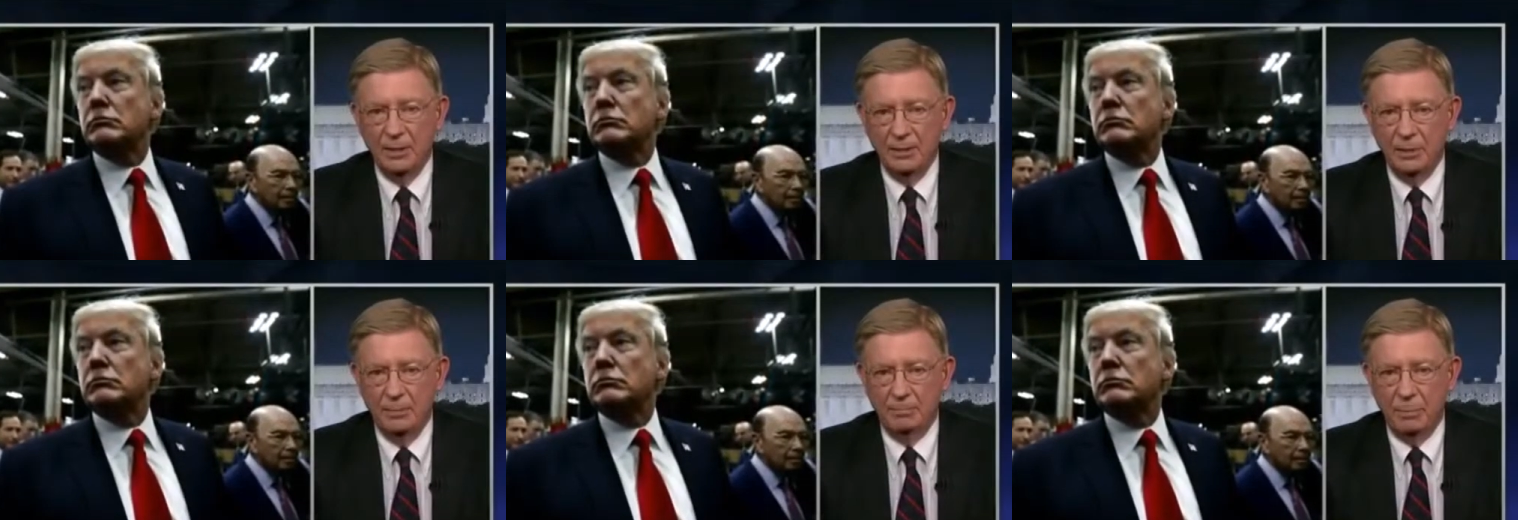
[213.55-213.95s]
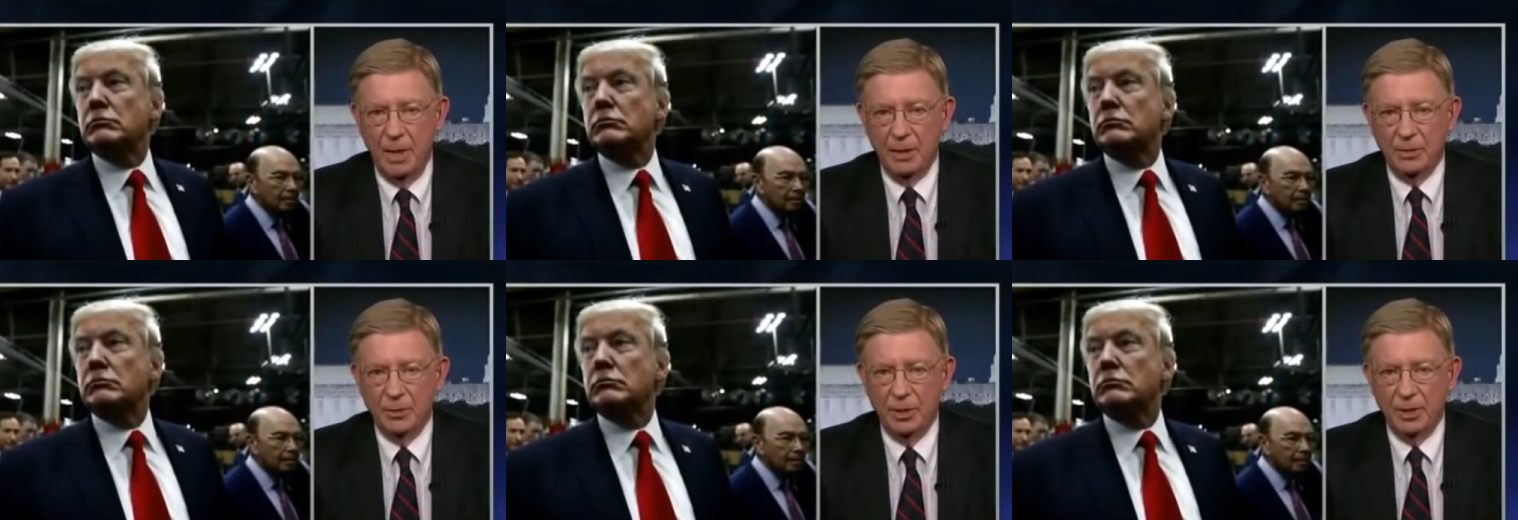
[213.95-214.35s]
Speaker 1: the
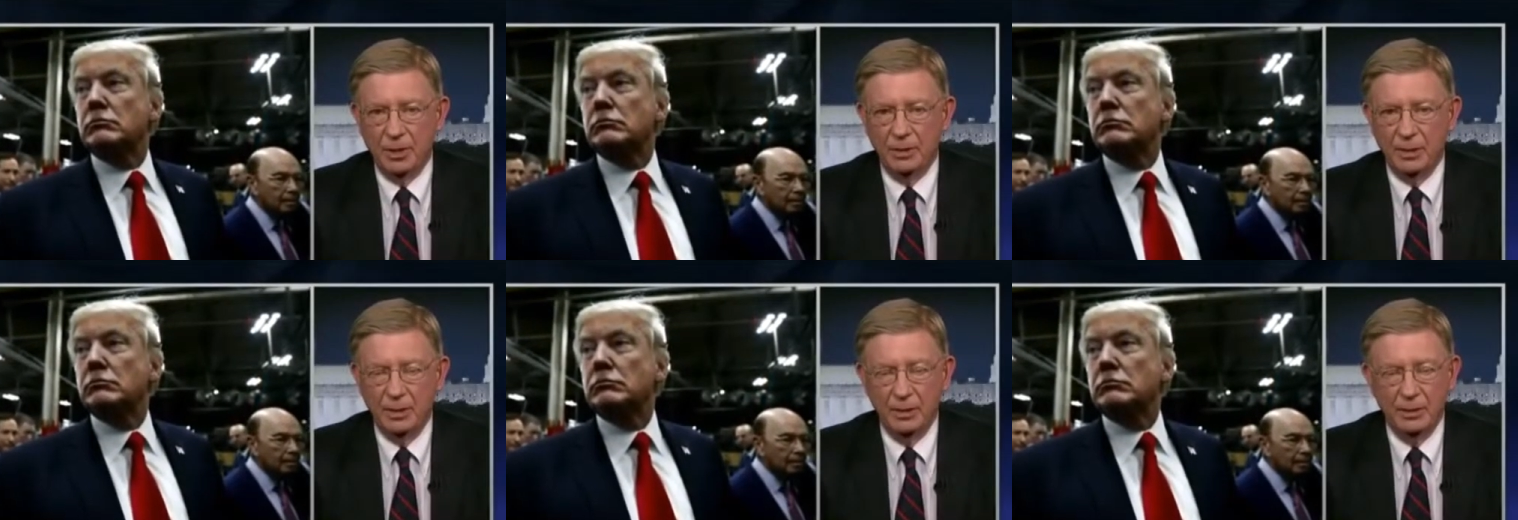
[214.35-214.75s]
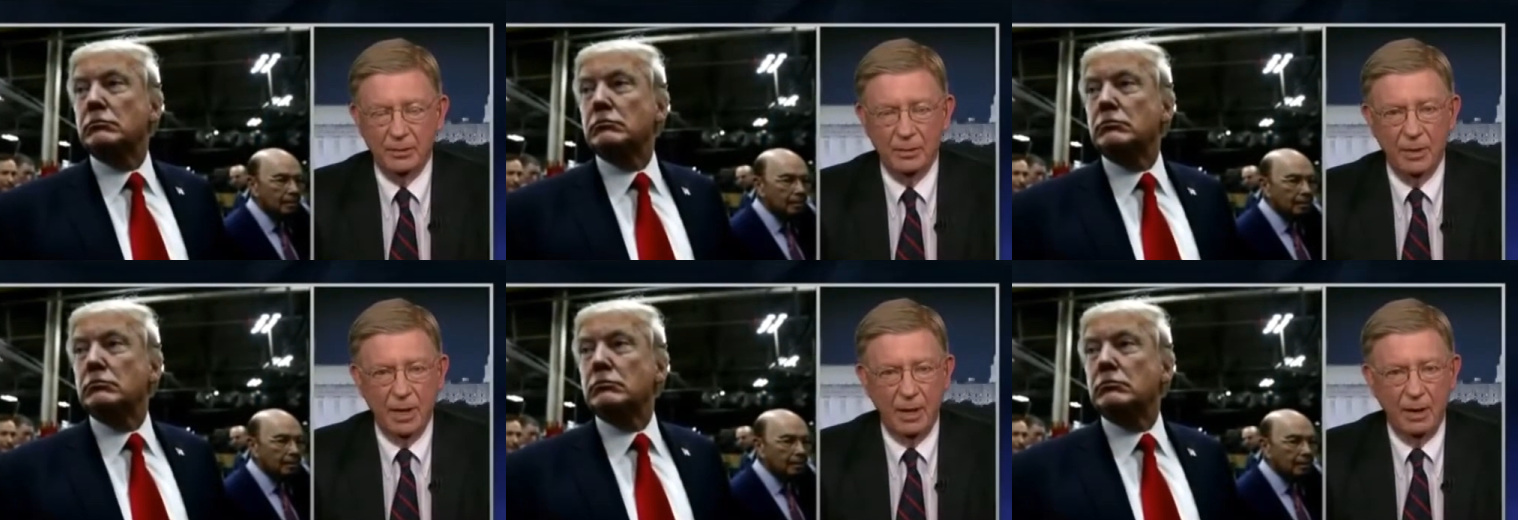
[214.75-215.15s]
basic
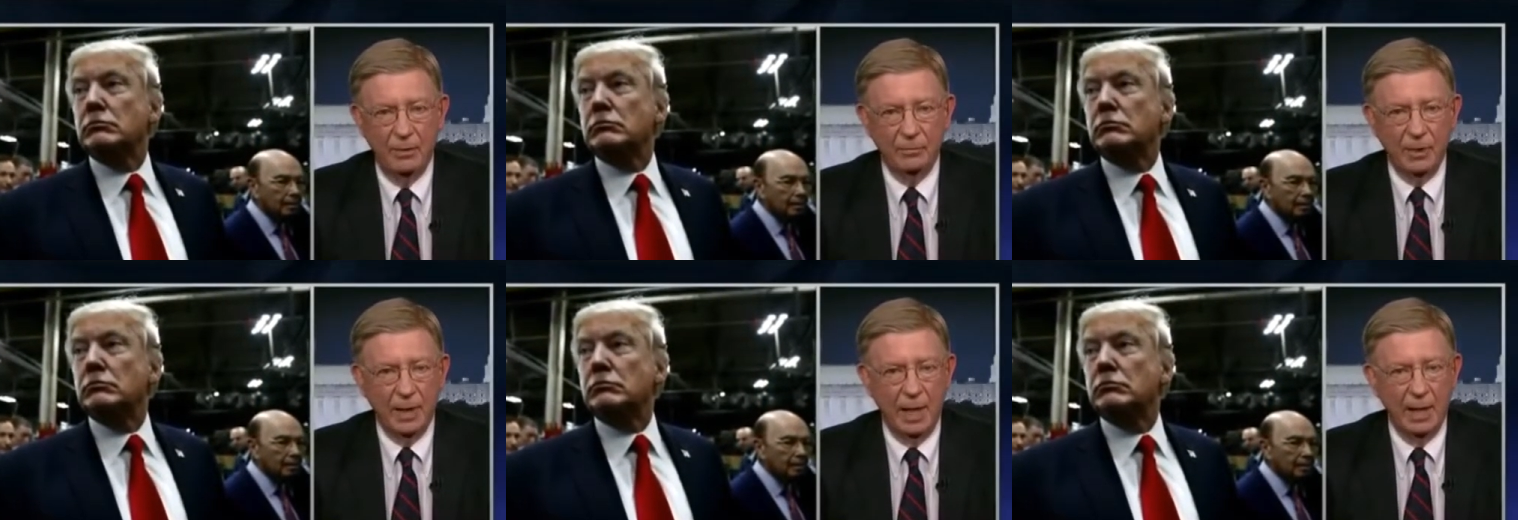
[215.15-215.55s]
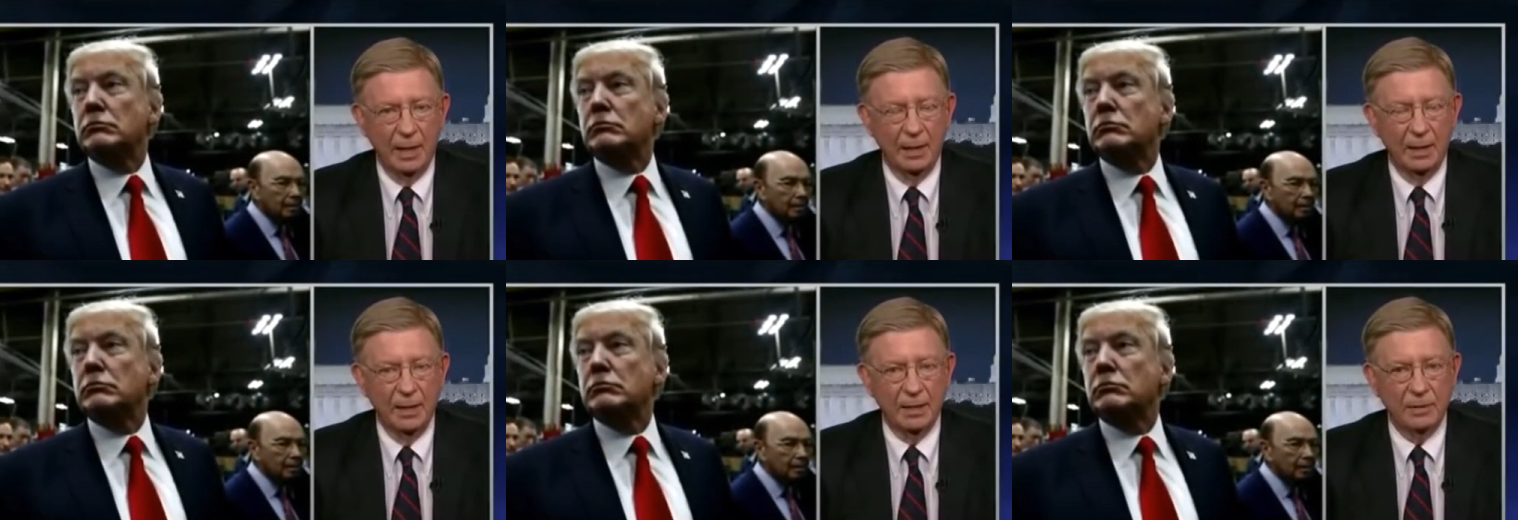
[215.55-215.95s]

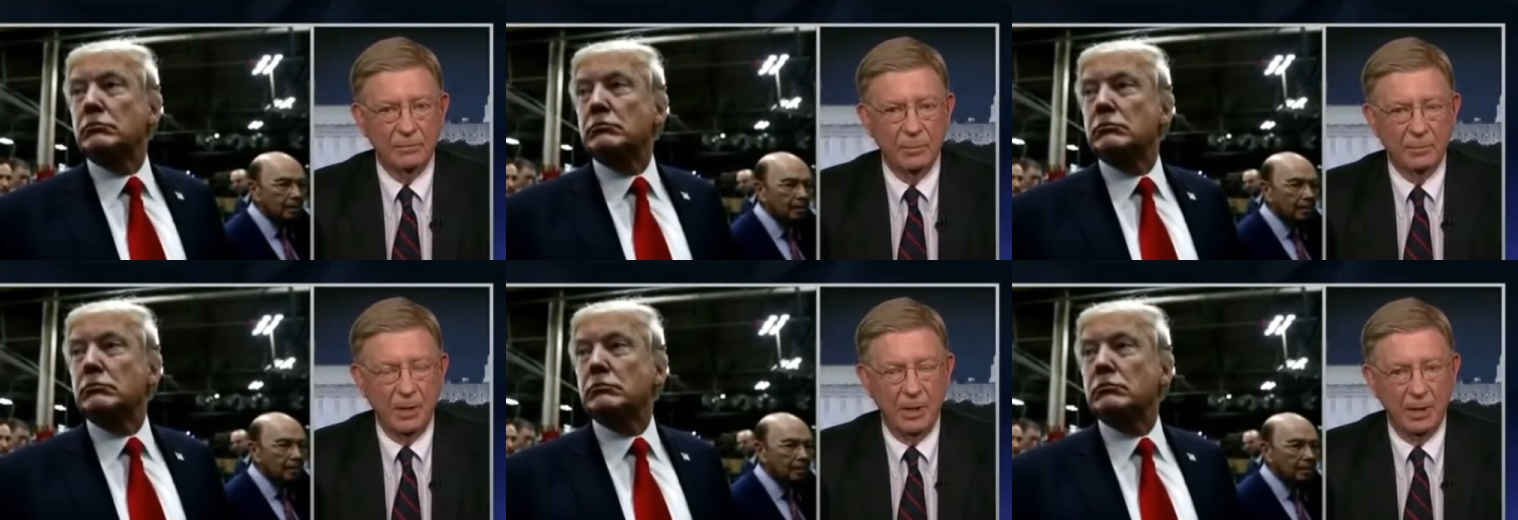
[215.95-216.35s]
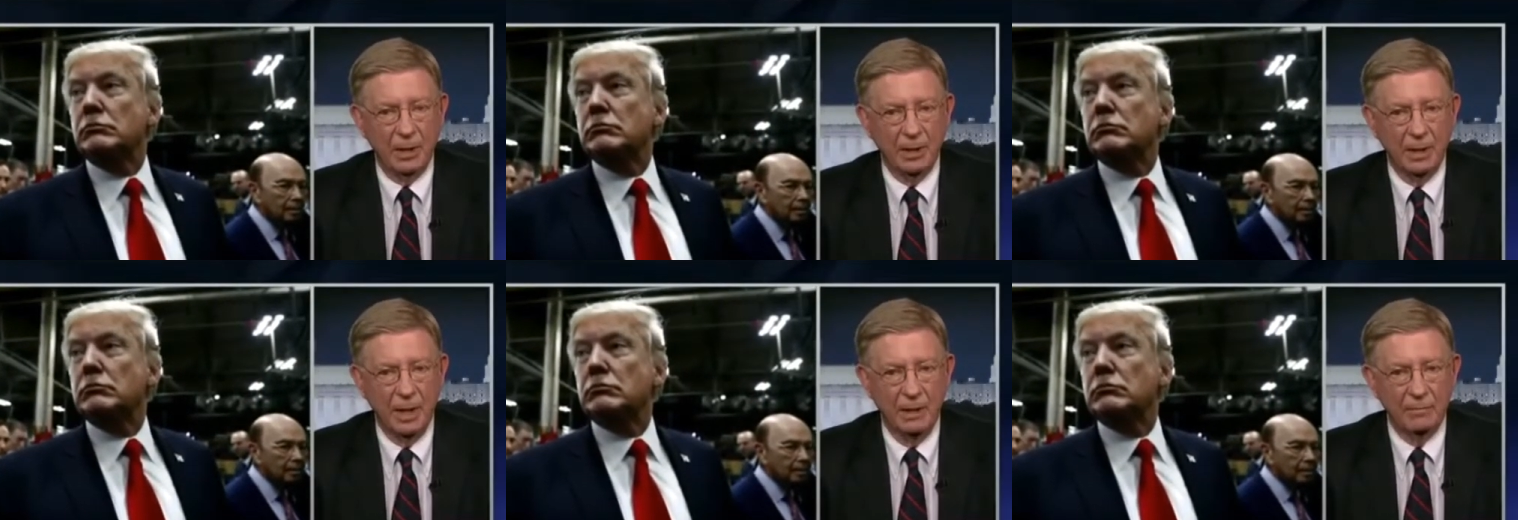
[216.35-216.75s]
realities of
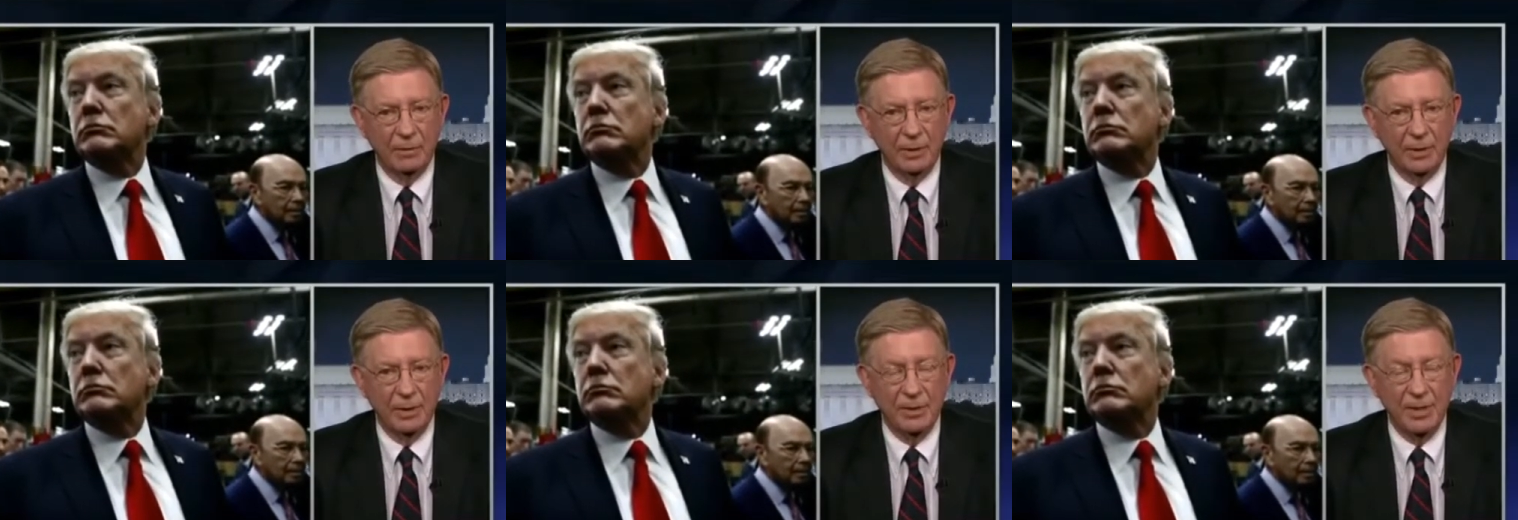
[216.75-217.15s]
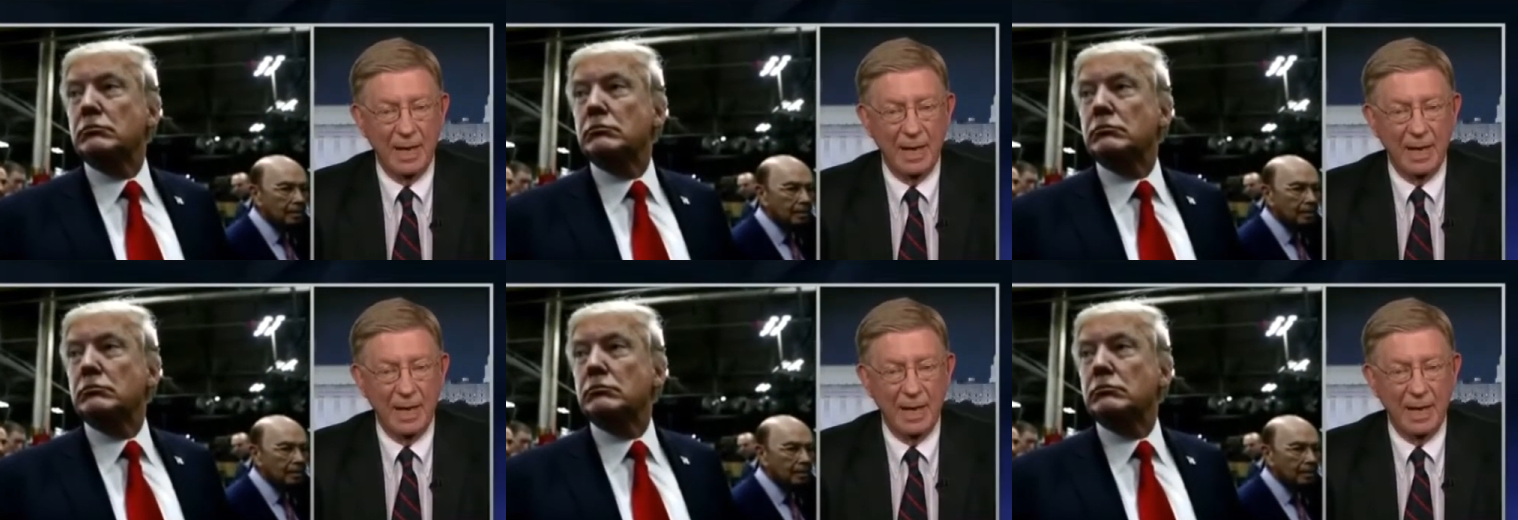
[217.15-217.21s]
American governance